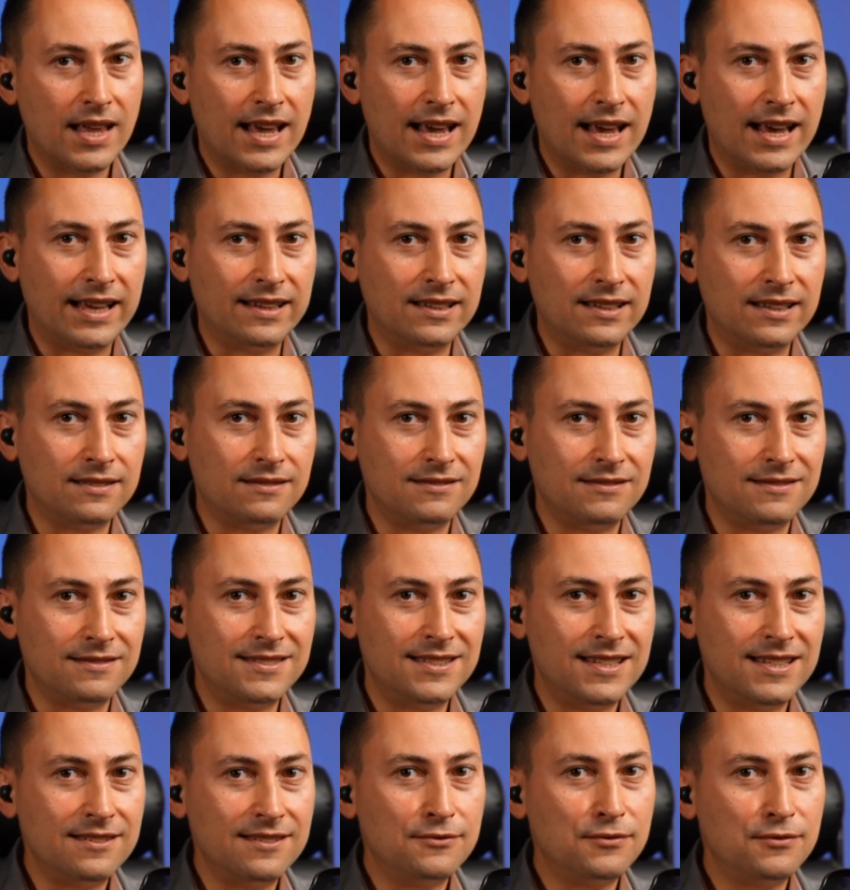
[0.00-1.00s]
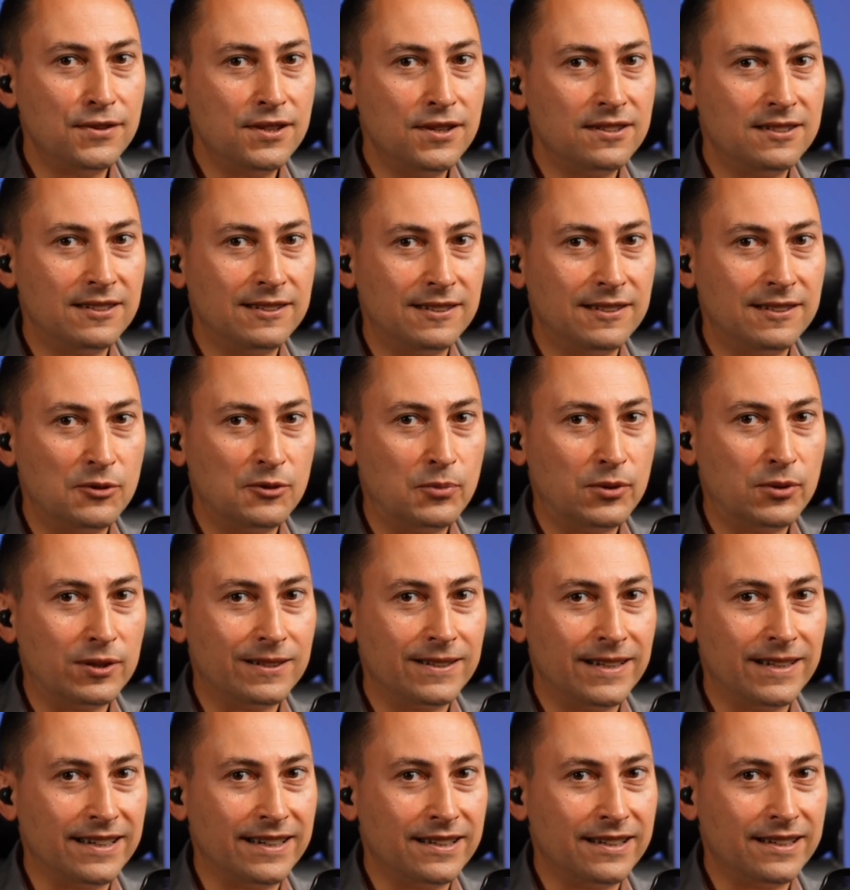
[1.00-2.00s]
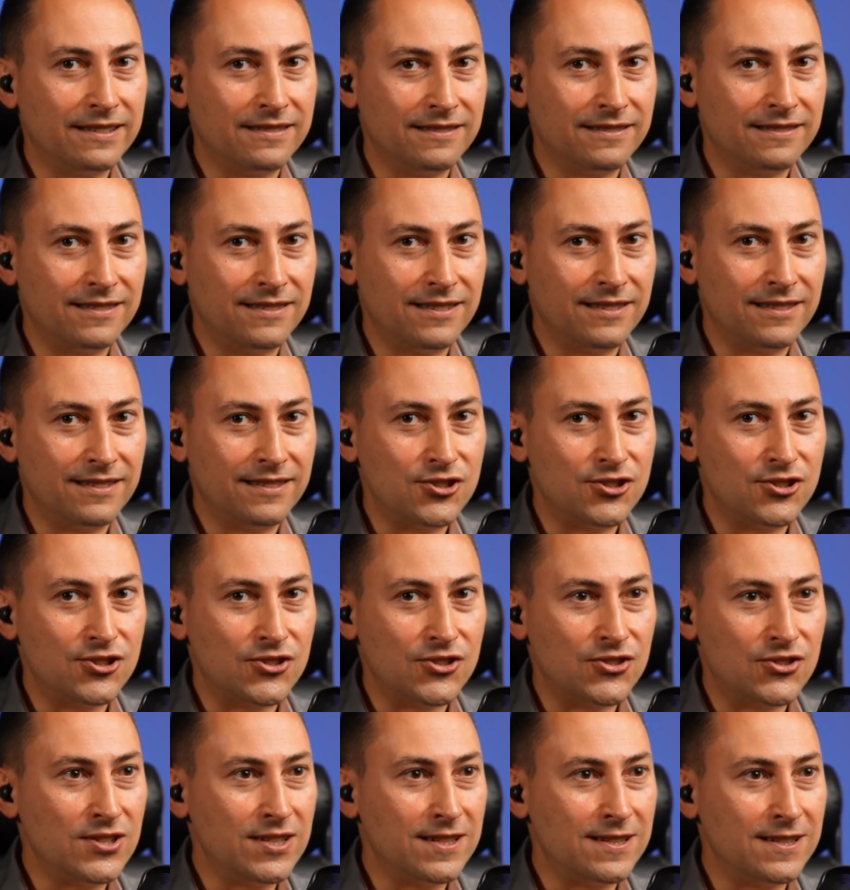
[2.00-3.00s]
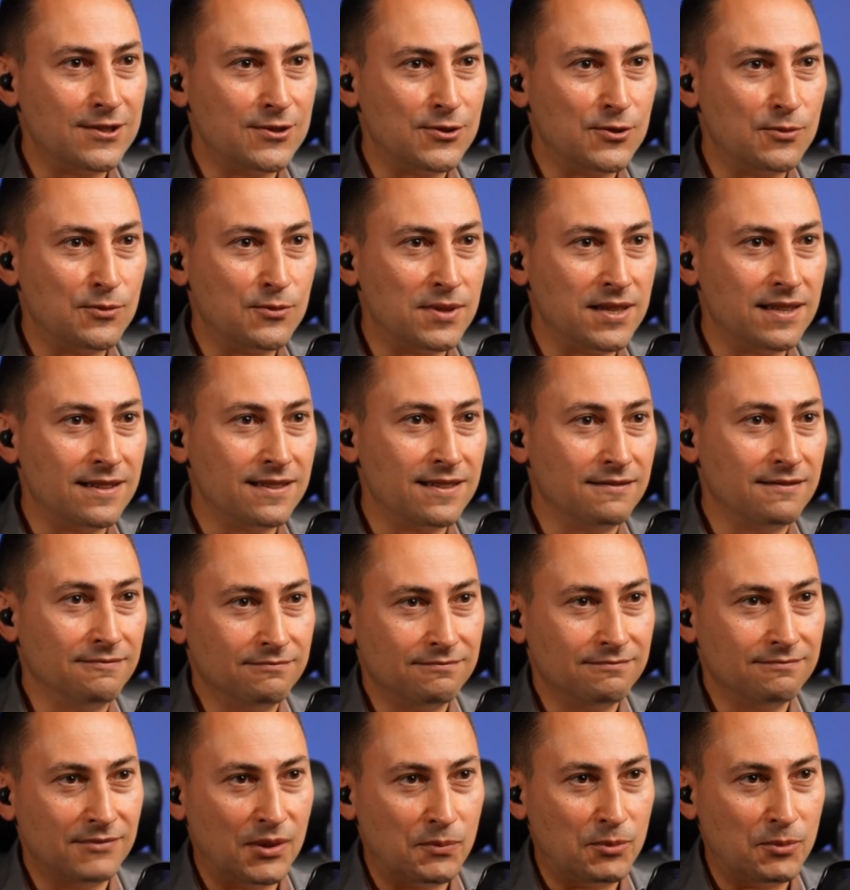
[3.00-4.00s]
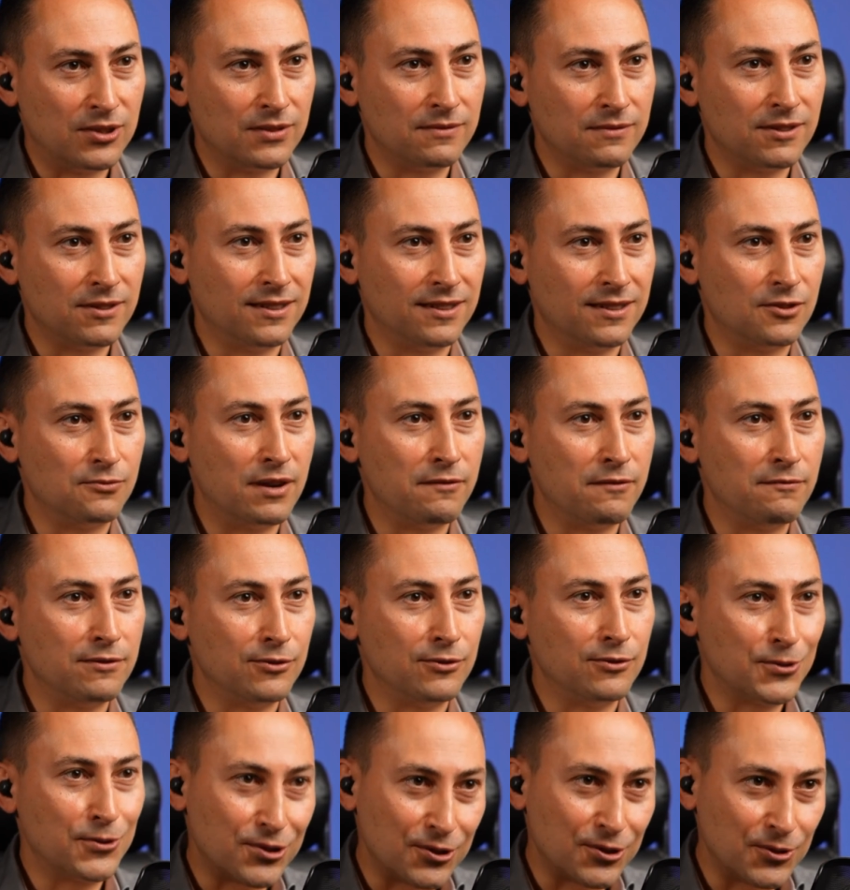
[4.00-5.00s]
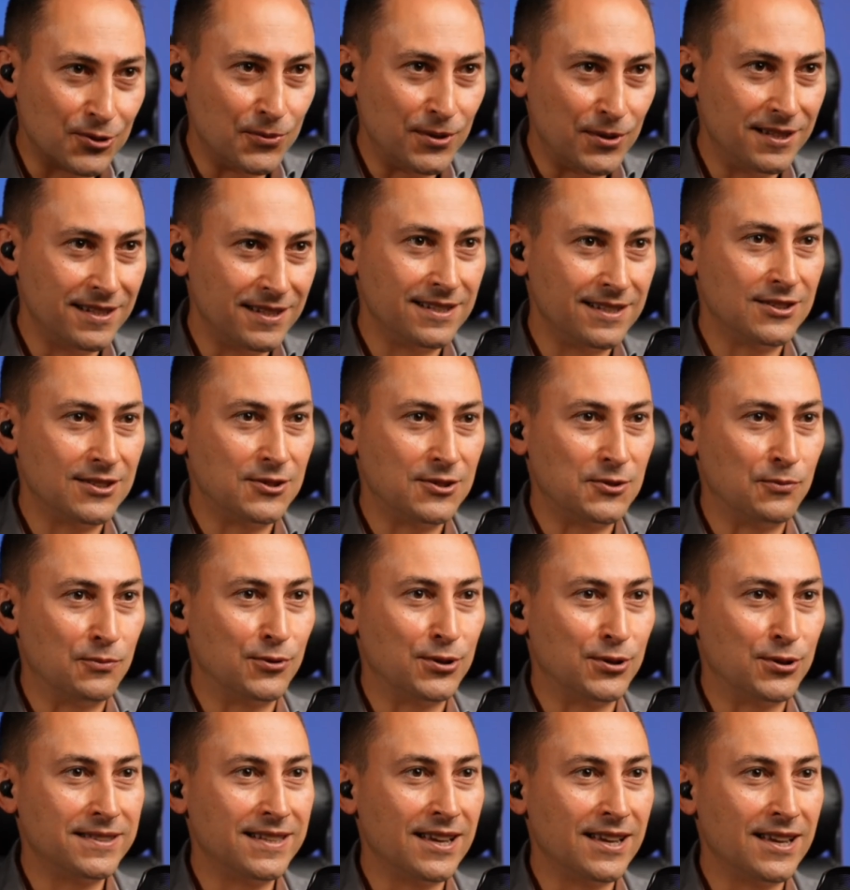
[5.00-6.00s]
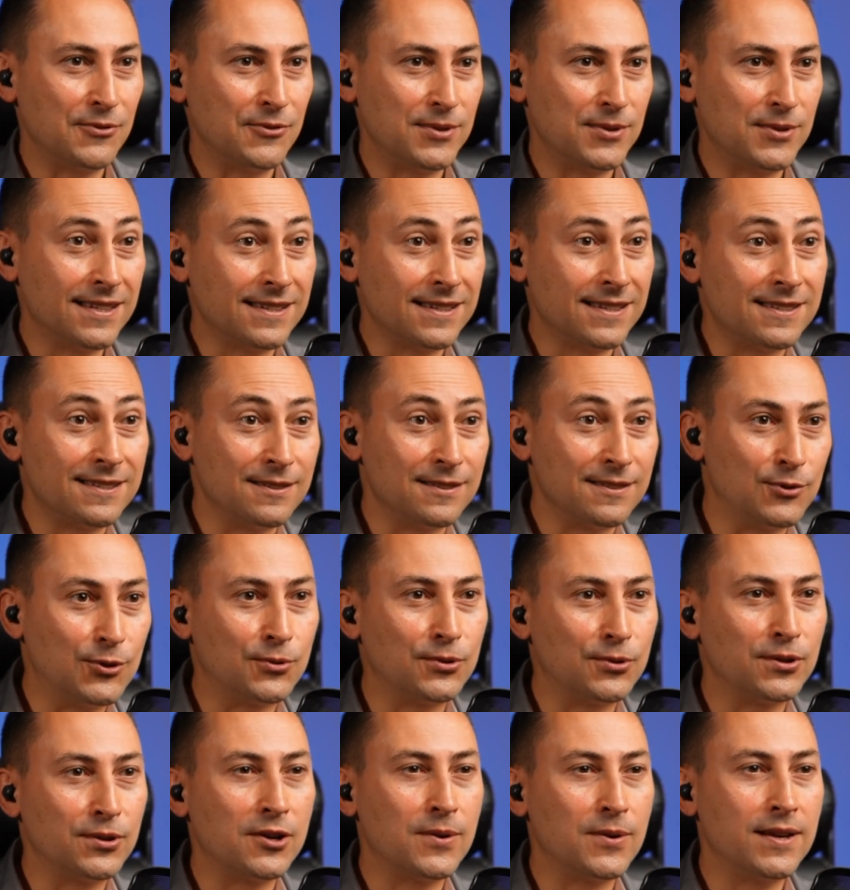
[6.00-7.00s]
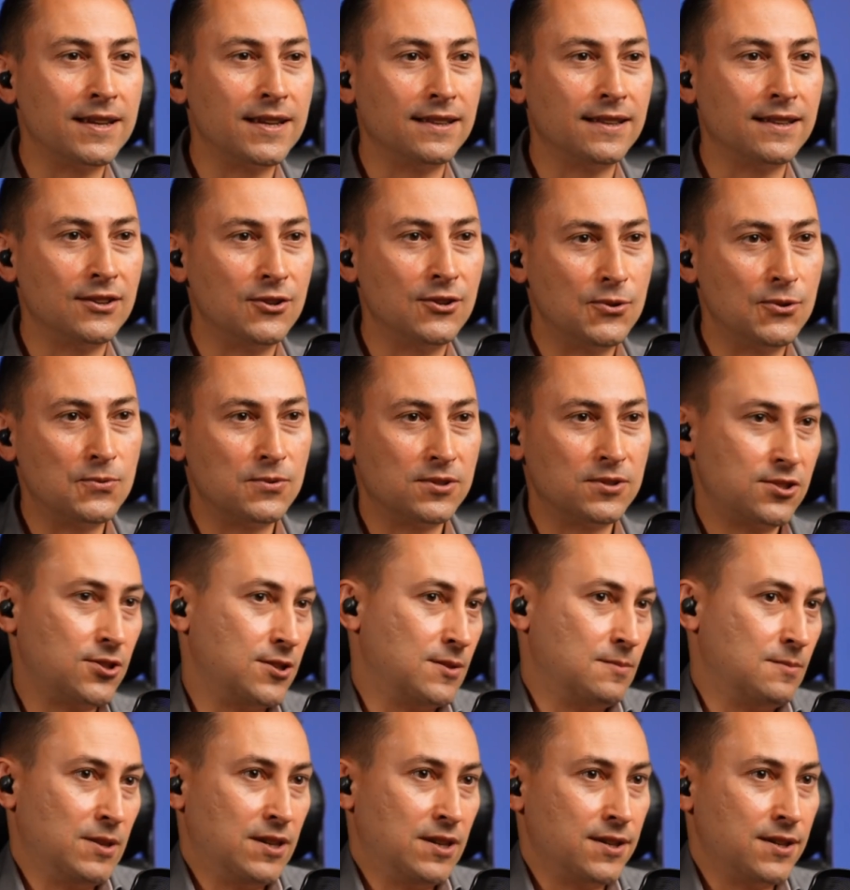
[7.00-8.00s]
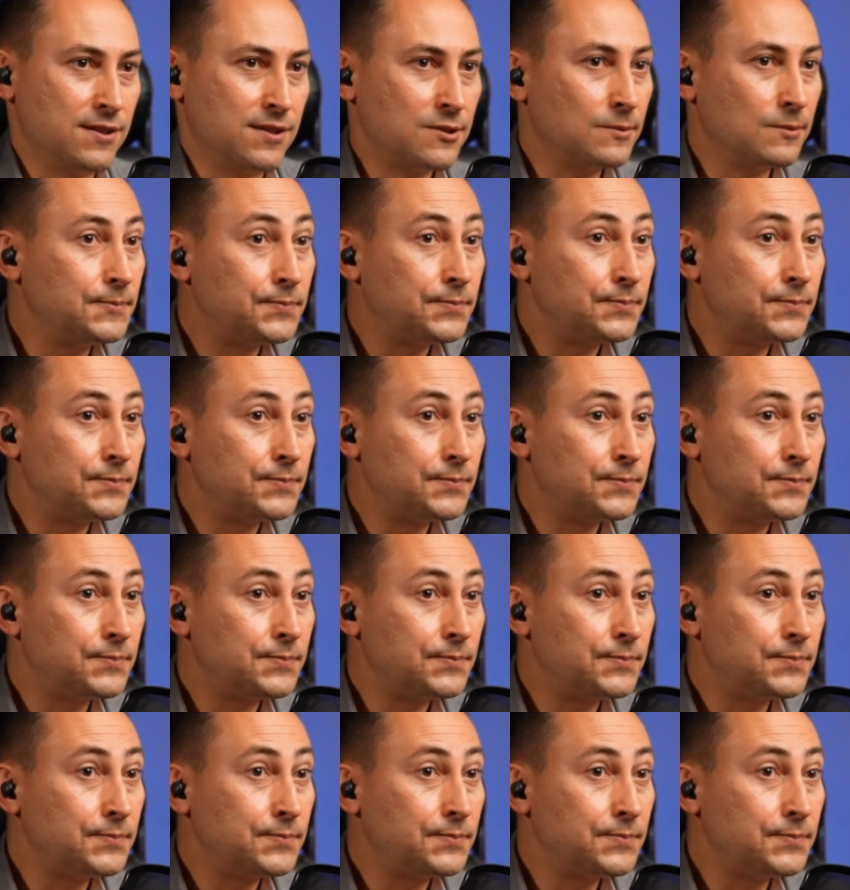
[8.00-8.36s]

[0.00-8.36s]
And it did feel a little bit like there just needed to be a bit of a revolution. We needed to bring down the system to recreate a new one, just because